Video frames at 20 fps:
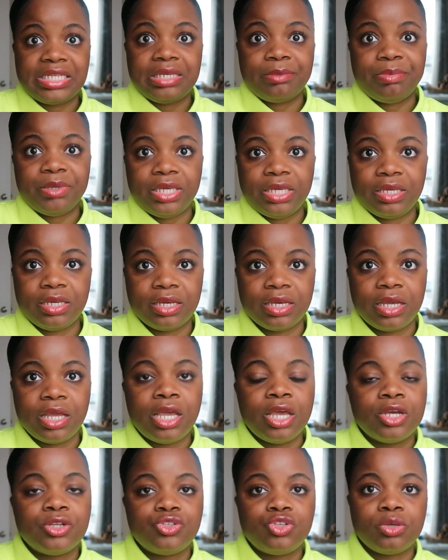TB,
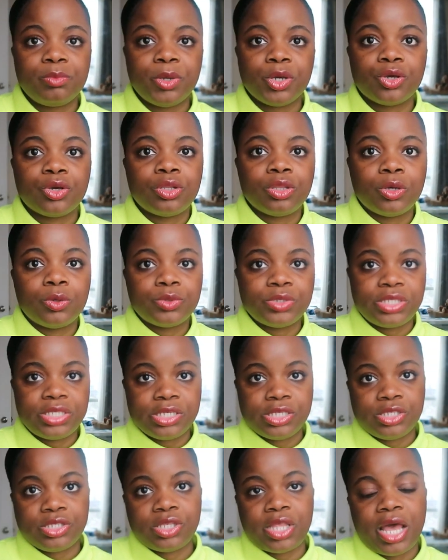
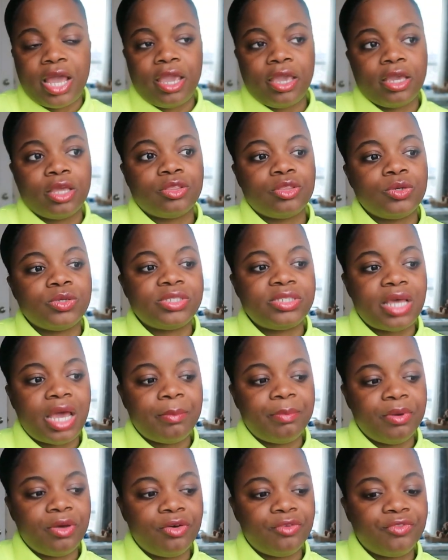tuberculosis, like those
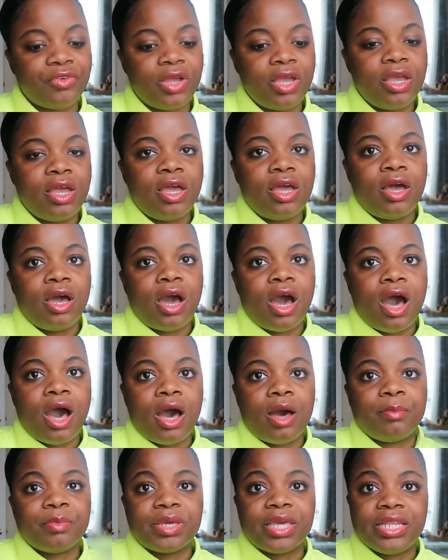type of
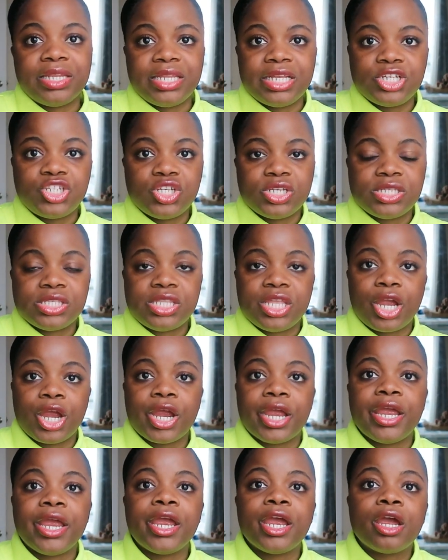conditions,
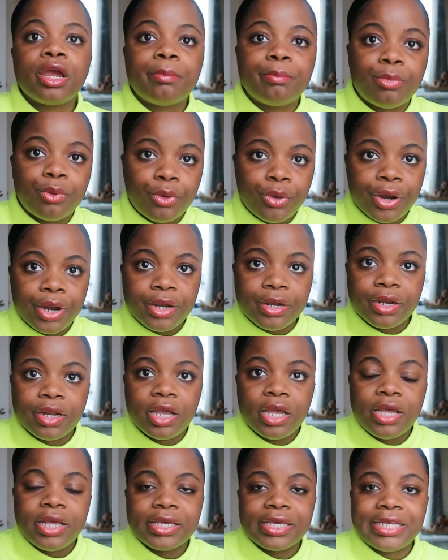they're airborne
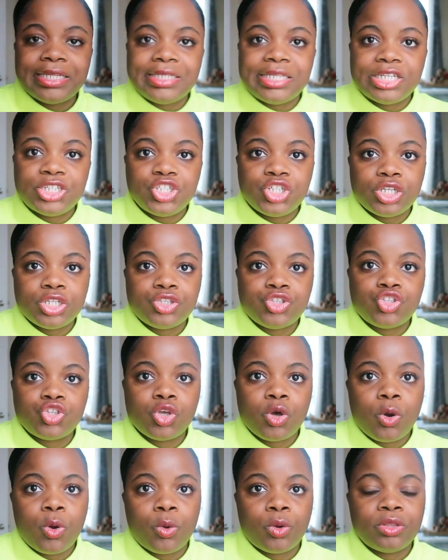conditions,
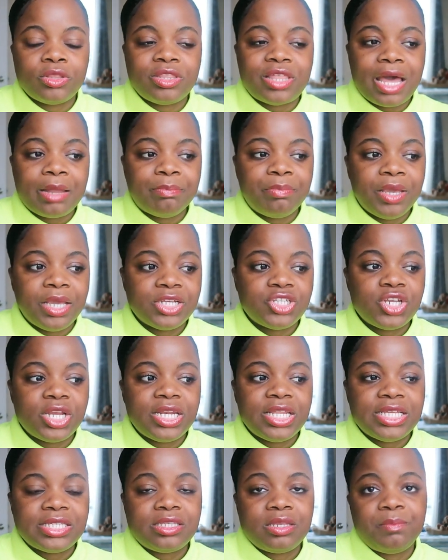so that
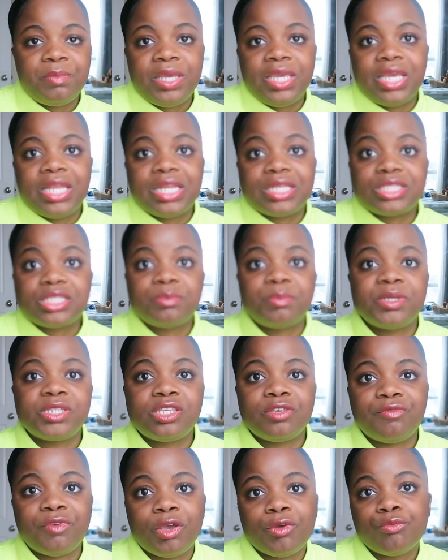patient needs to be in a
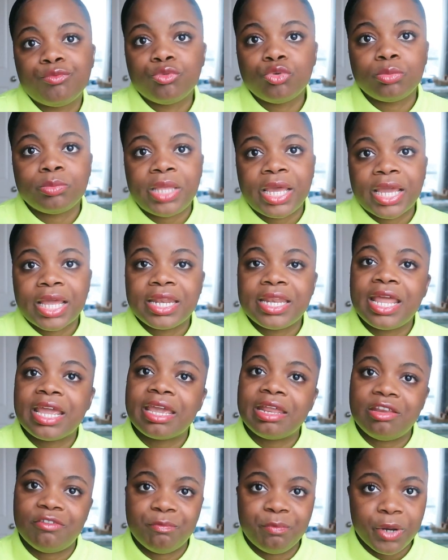specific room, like a
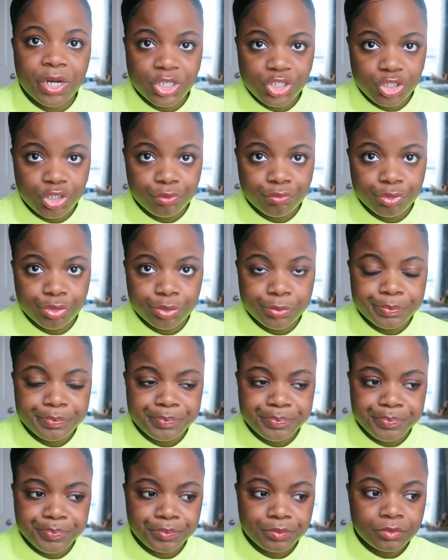negative pressure
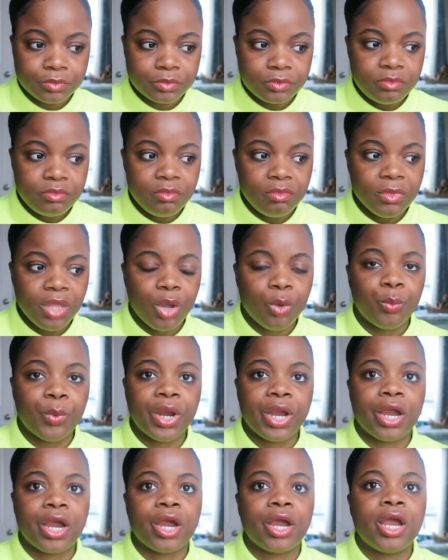room,
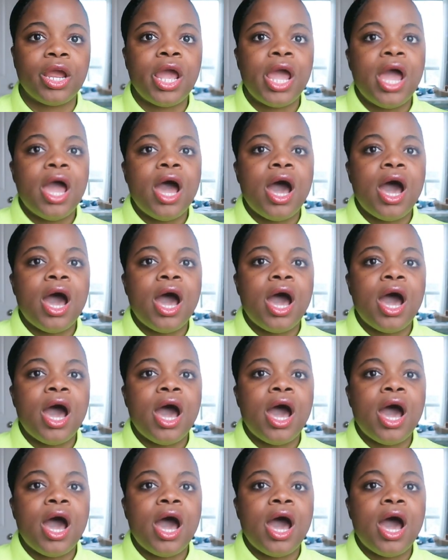where